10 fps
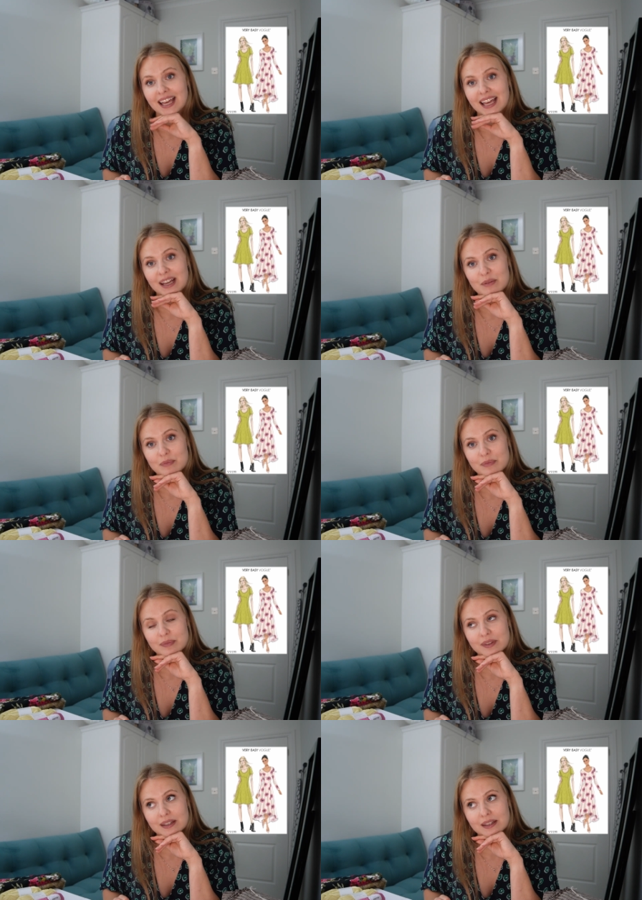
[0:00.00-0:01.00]
I'm
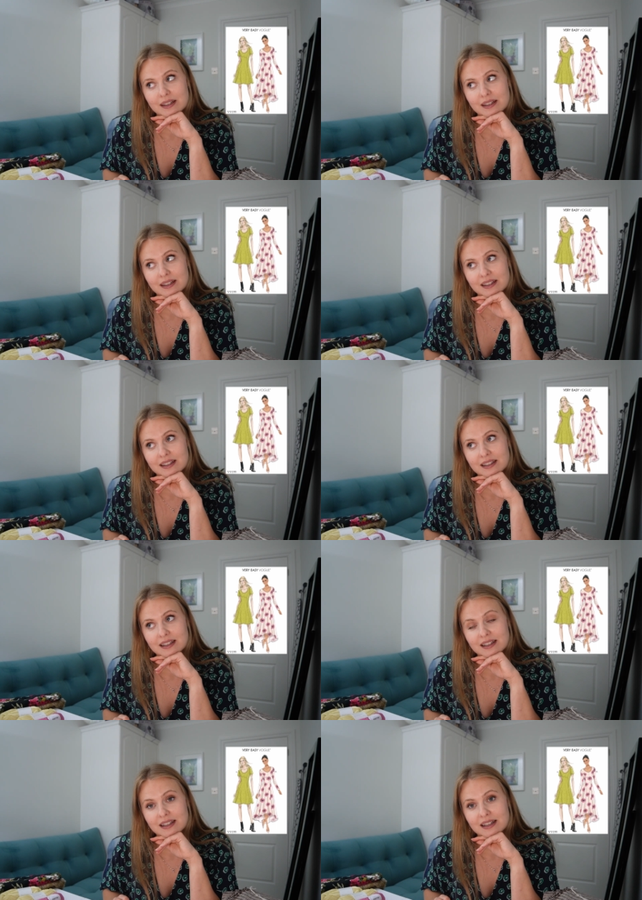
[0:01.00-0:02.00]

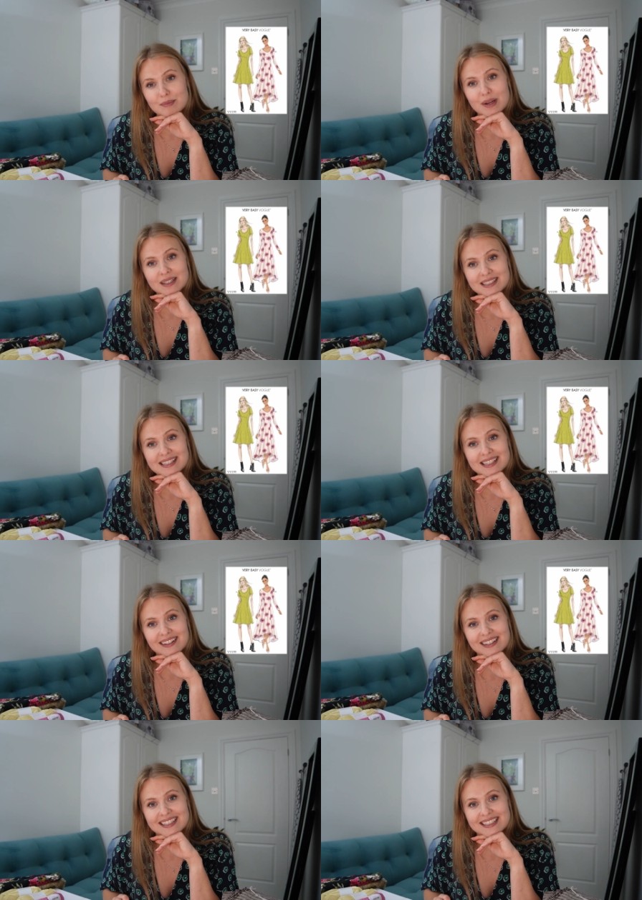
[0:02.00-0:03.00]

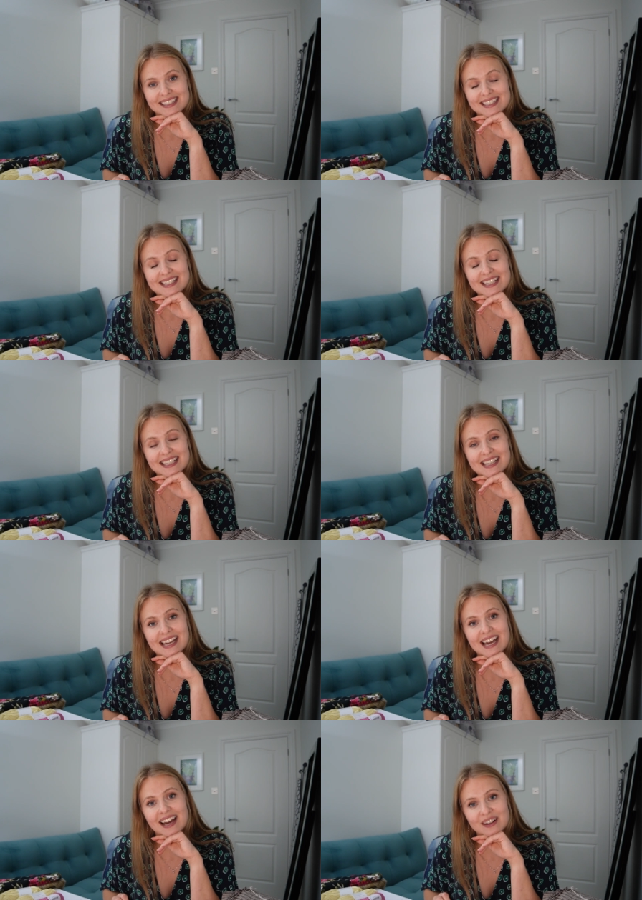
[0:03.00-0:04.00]
undecided
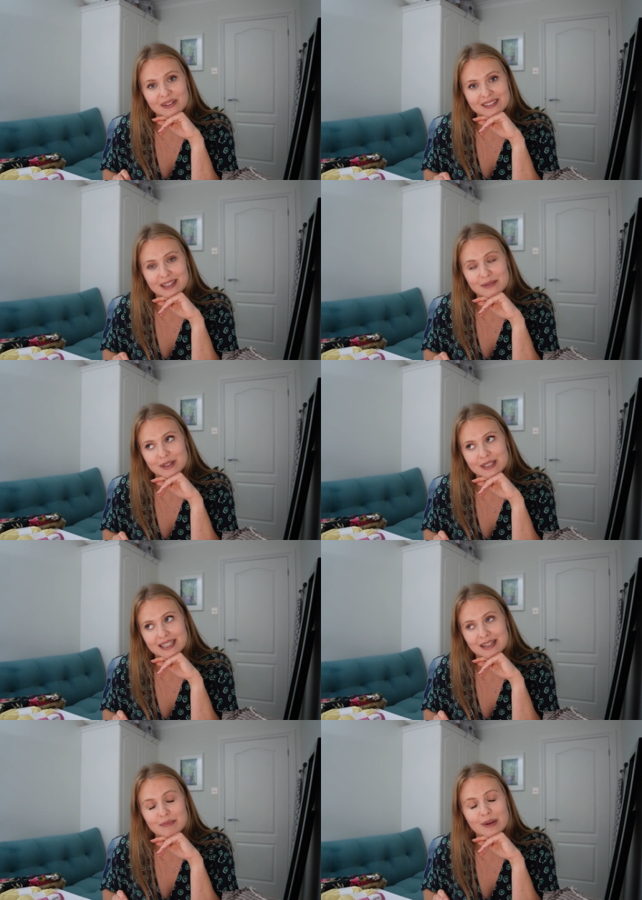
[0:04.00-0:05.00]
how long I
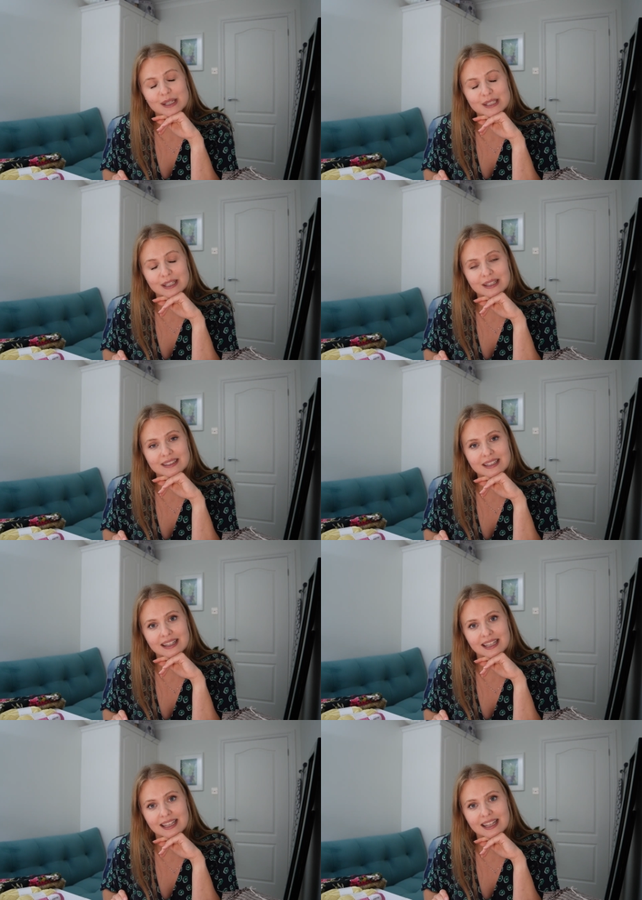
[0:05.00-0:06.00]
wanted, but I don't
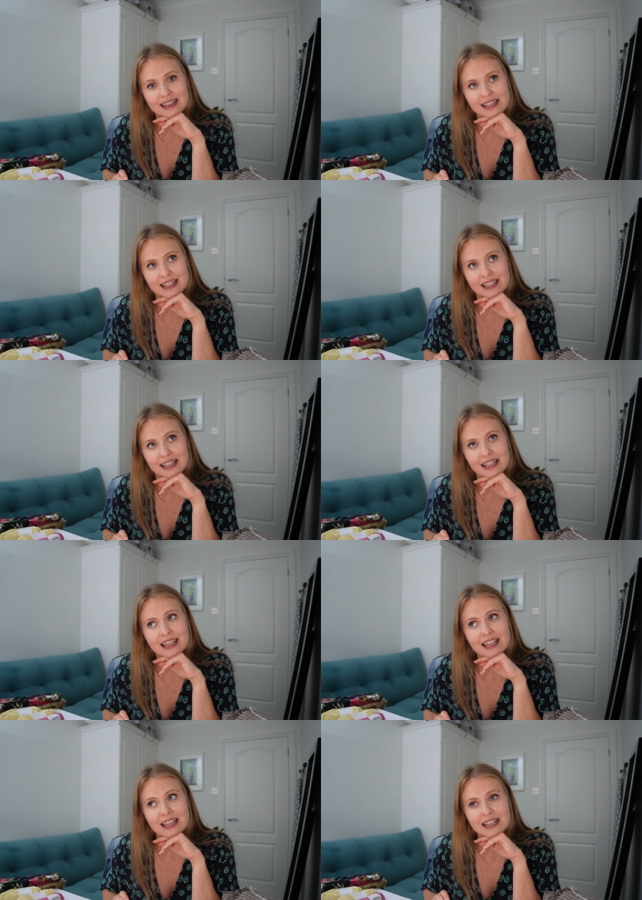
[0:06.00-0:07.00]
think the
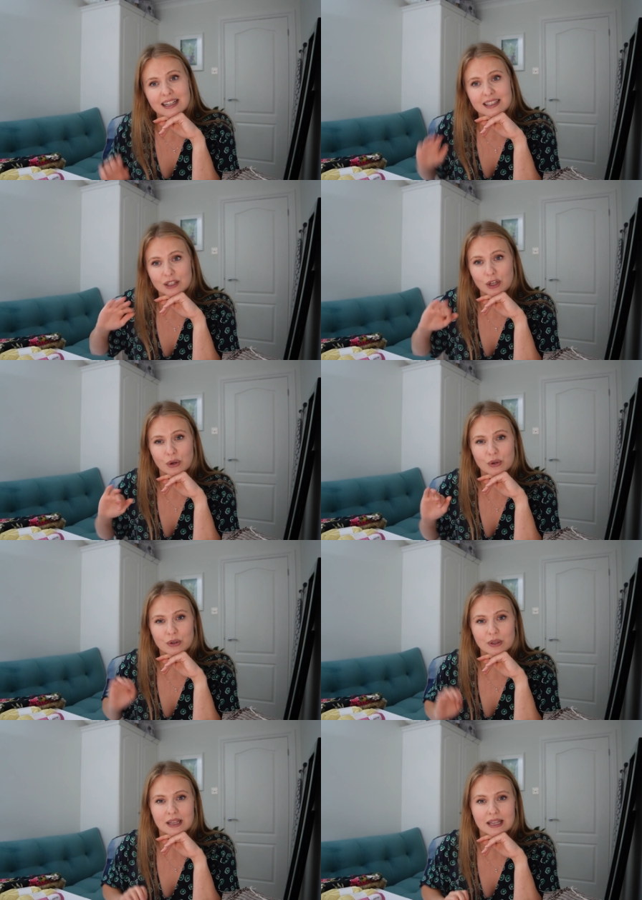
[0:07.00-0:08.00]
kind of
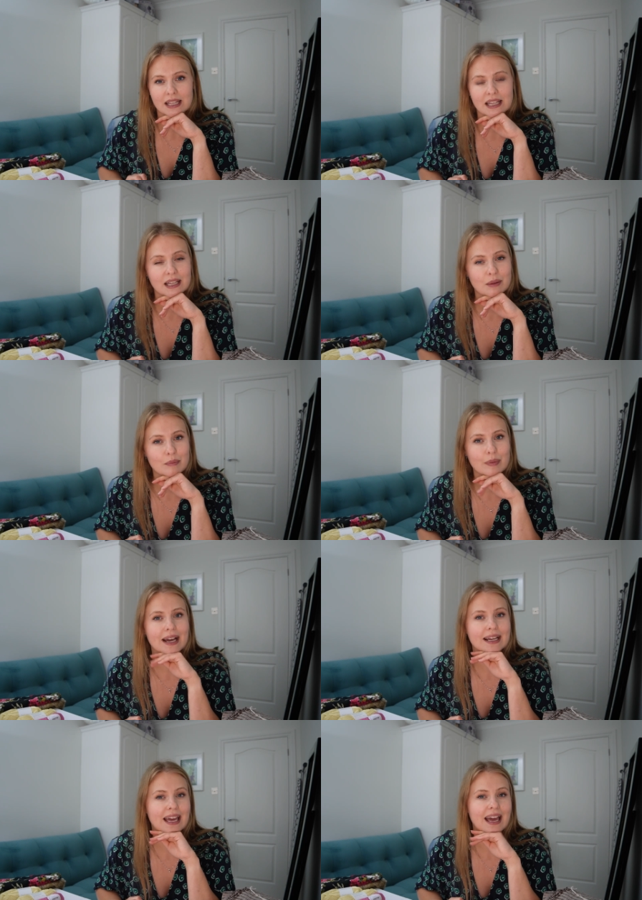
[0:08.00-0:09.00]
longer in the
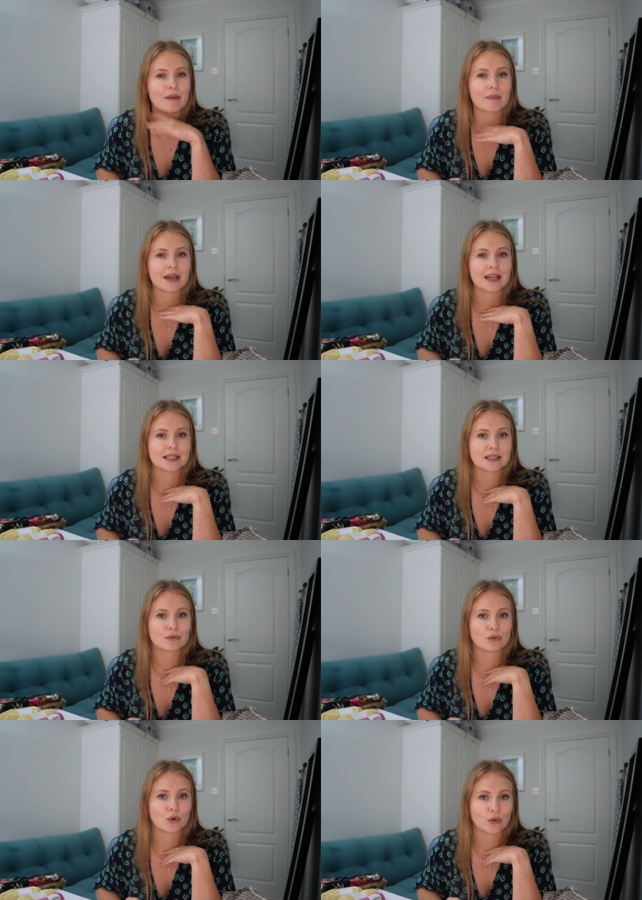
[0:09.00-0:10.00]
back hem is
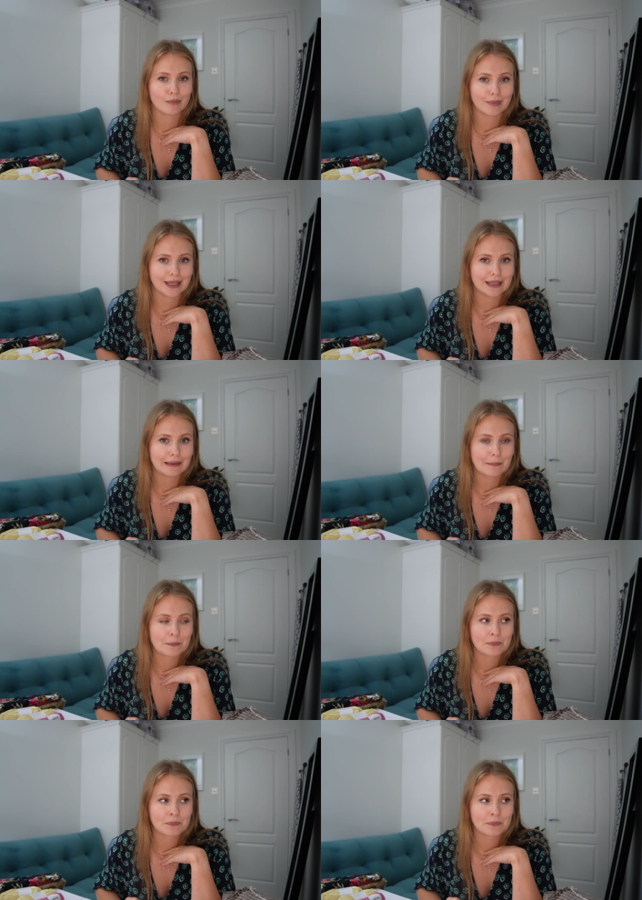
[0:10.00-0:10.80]
for me,